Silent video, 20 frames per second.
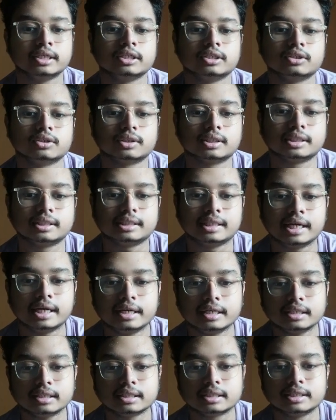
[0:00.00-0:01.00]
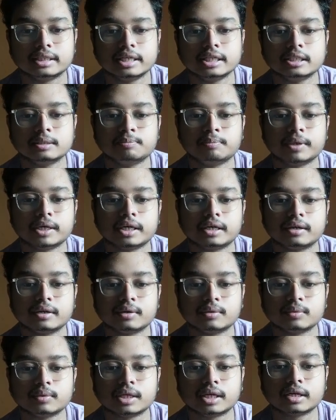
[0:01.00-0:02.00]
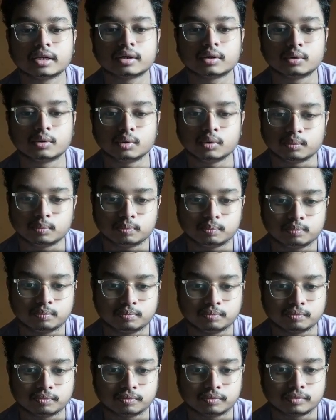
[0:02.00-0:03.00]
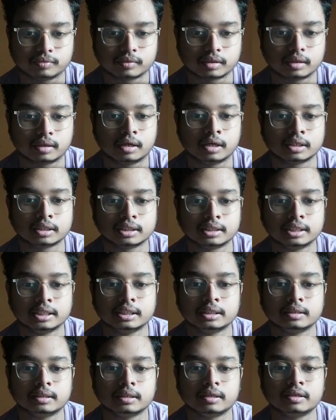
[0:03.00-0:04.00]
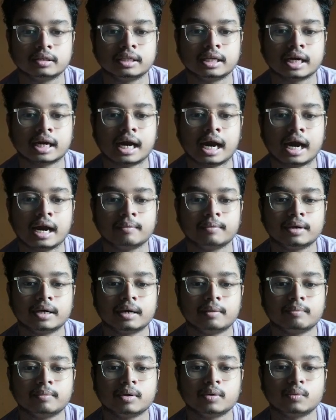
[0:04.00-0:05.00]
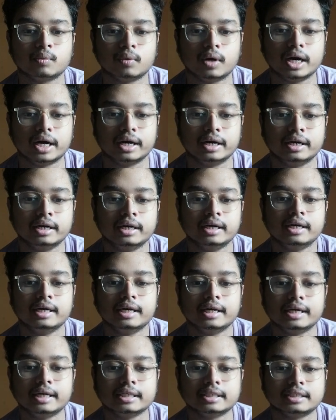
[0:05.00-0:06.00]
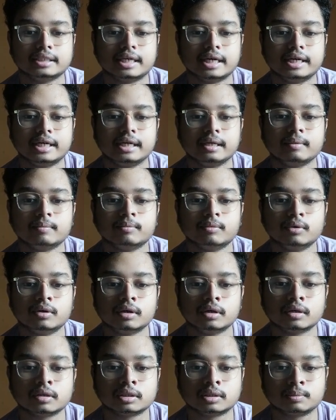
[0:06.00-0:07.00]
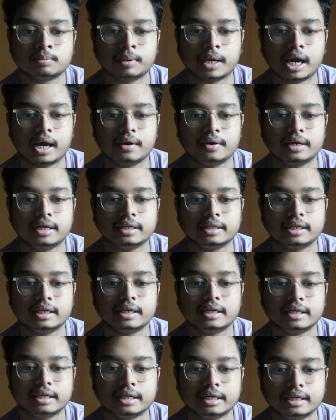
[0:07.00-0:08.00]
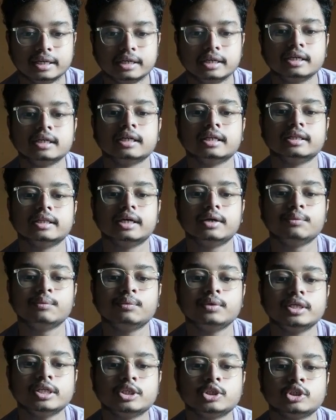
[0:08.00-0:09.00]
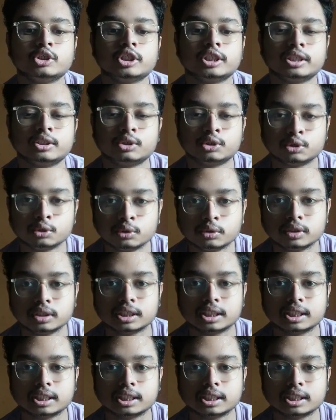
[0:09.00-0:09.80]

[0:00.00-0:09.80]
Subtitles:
So since this particular group or the carbon number 1 is getting more priority than here, then we should